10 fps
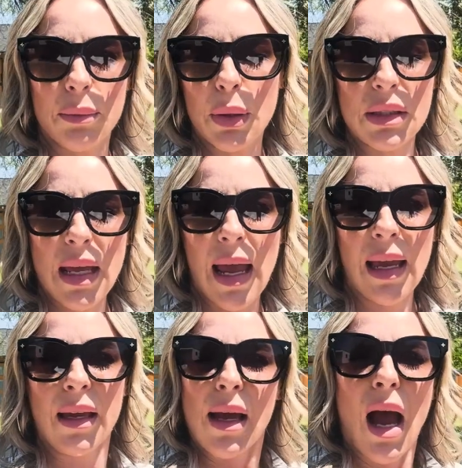per
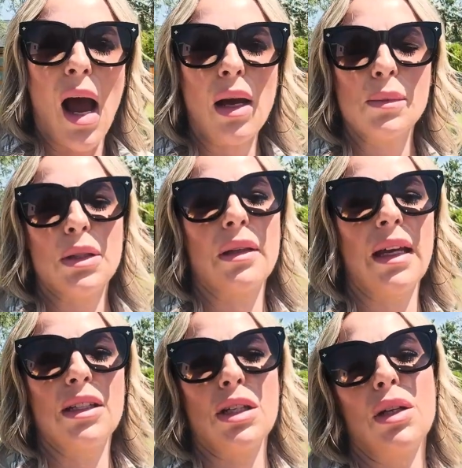se. So
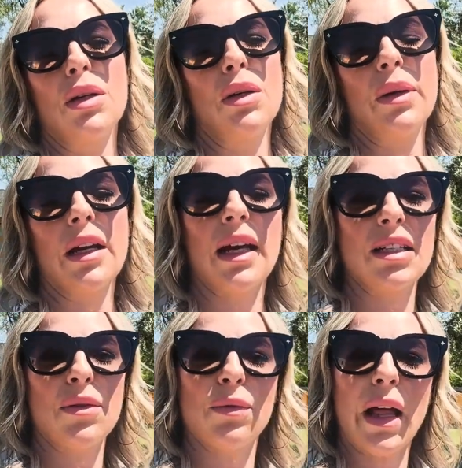they do
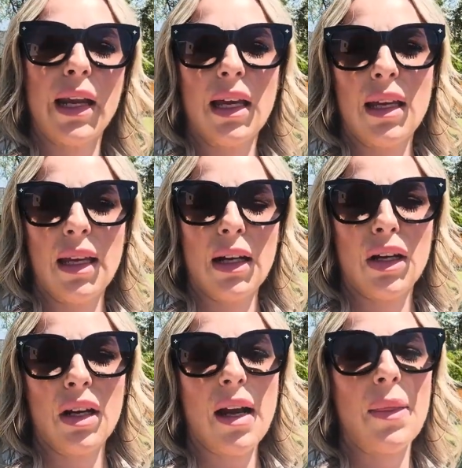irrigation flooding
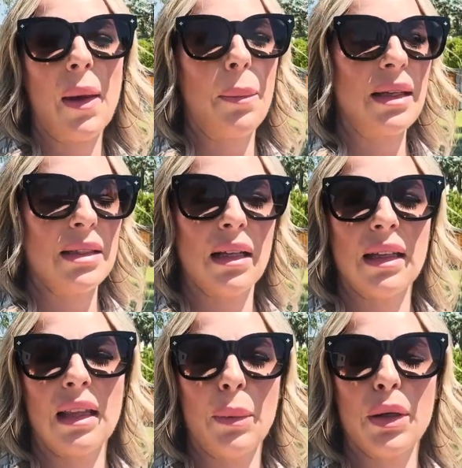here, and that
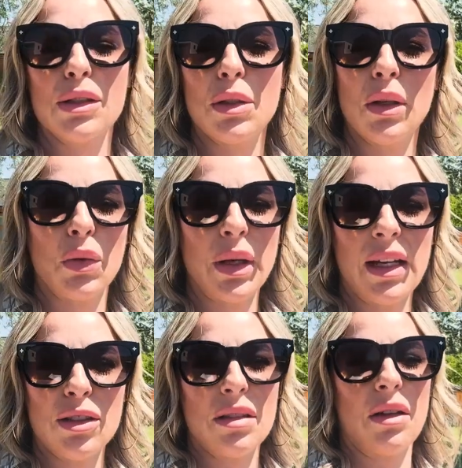basically they put 2 to 3
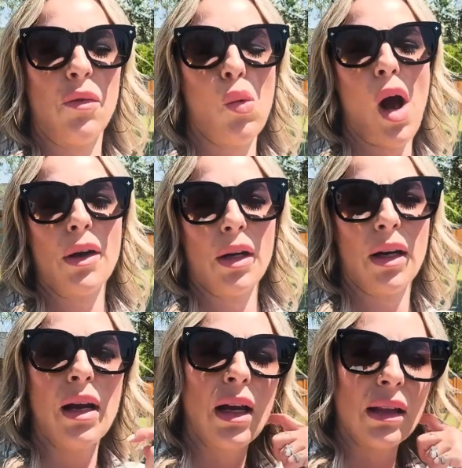inches of water,
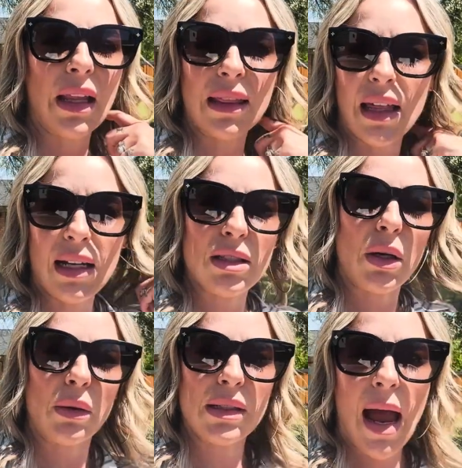let that
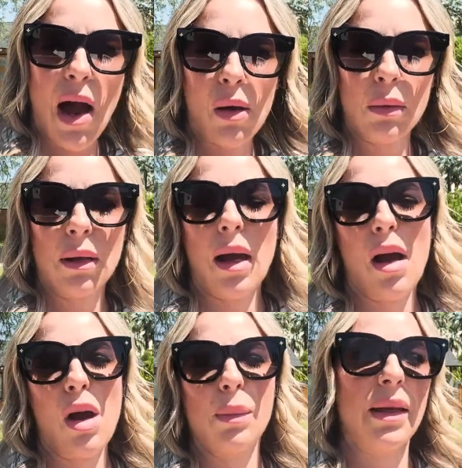soak down,
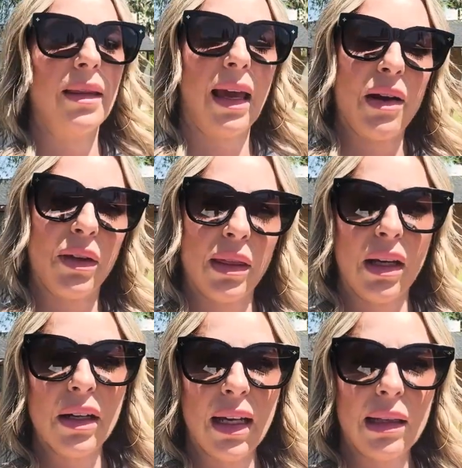and they have a
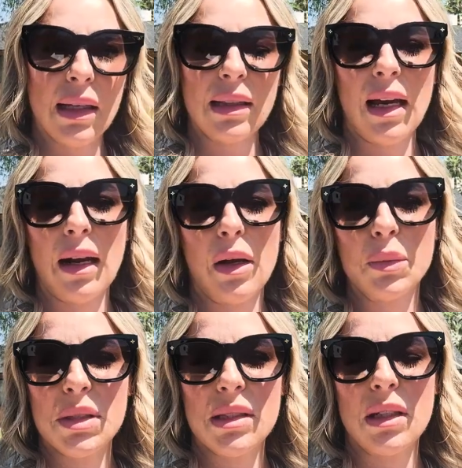theory that that
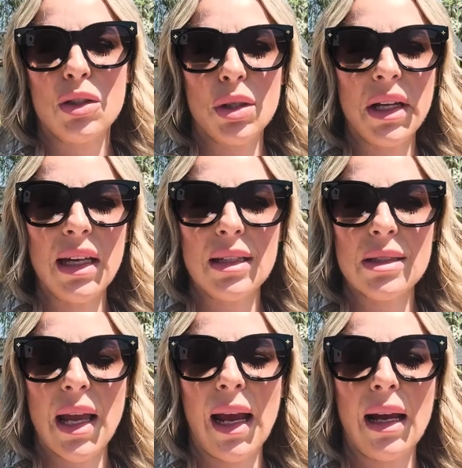helps the
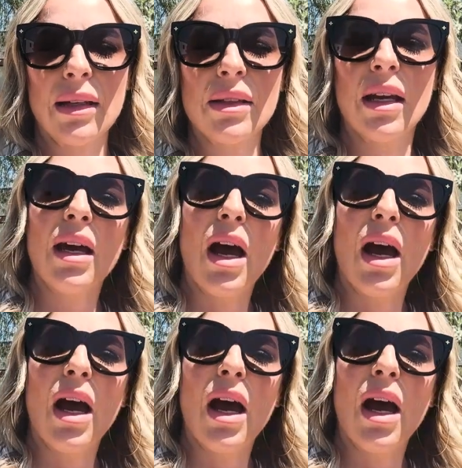trees and